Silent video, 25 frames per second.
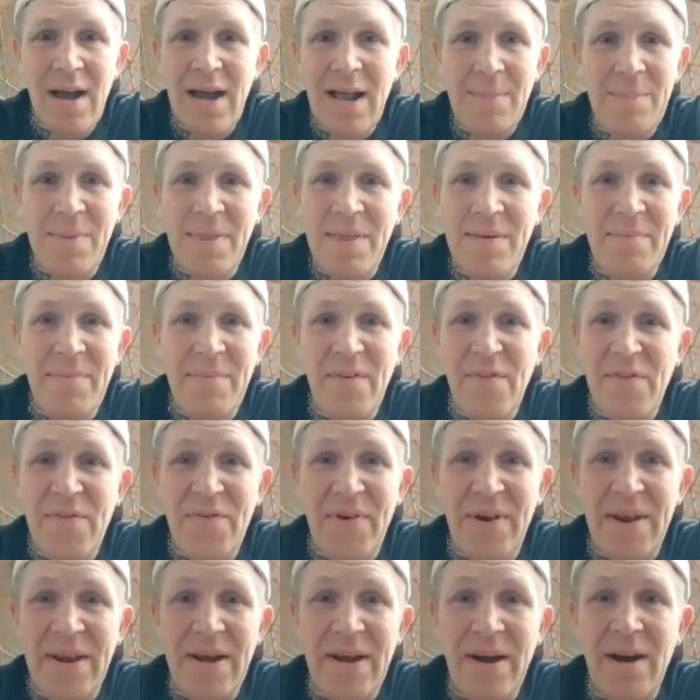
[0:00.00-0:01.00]
I help them for
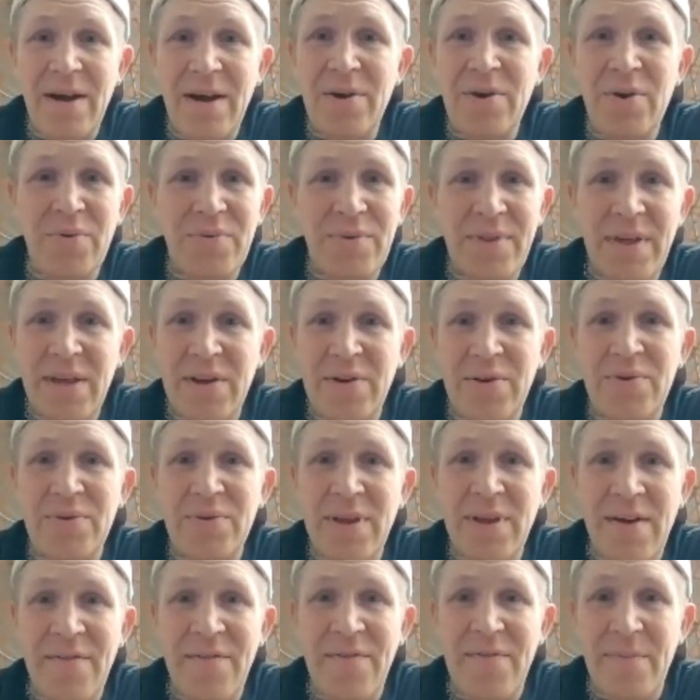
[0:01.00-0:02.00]
free. I know they
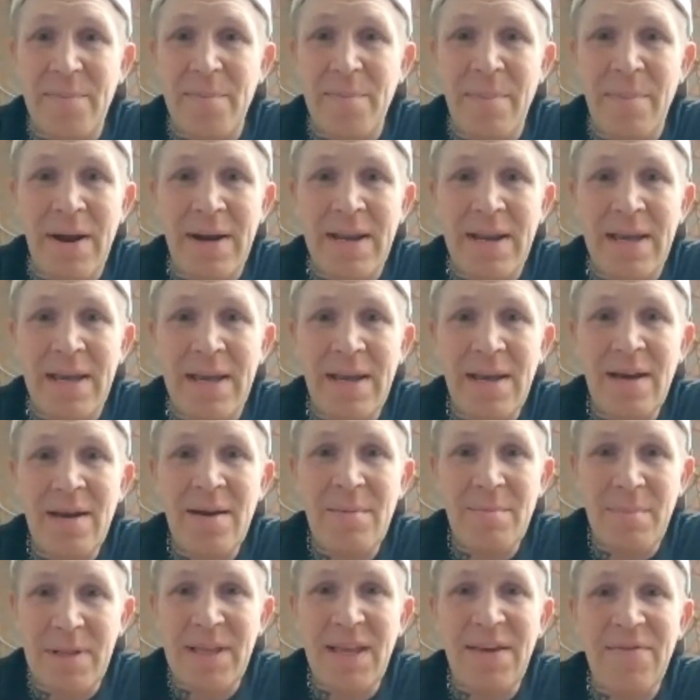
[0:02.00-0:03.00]
don't have money,
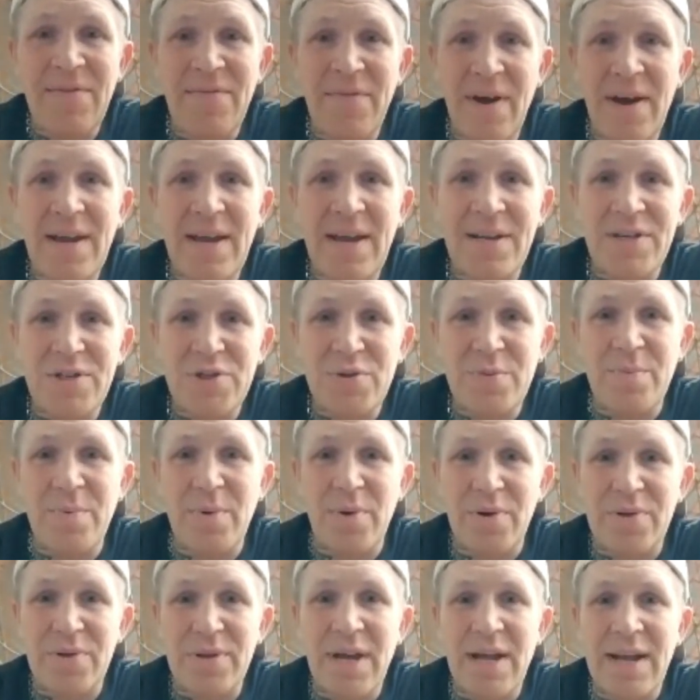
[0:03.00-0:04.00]
but if I can
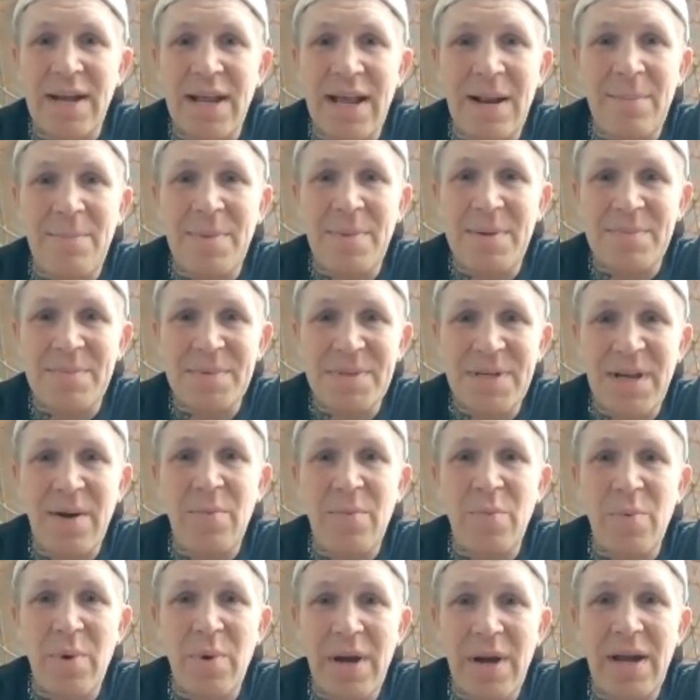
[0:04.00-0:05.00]
support and help them
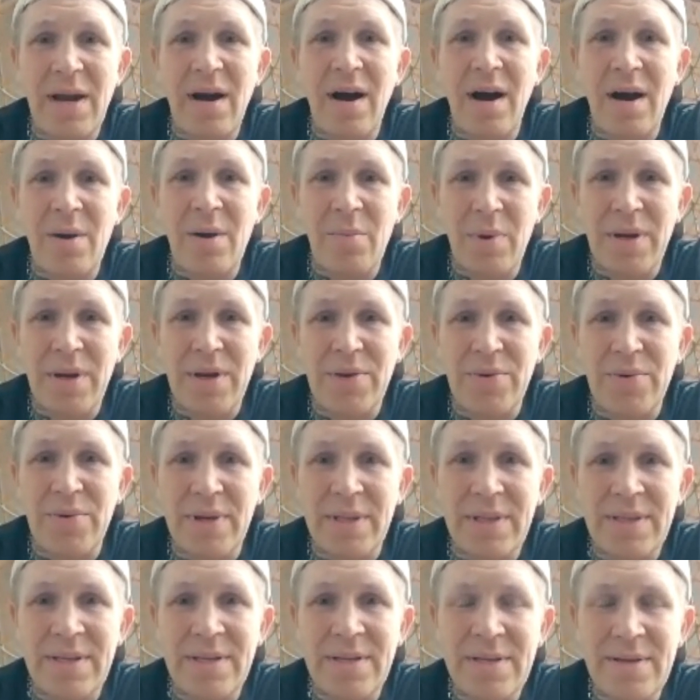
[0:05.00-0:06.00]
some way, I will do
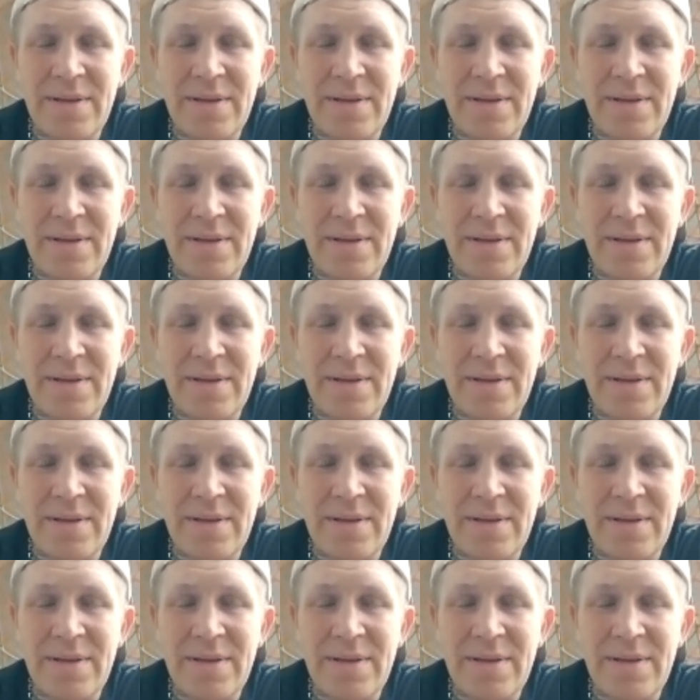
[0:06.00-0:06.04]
it.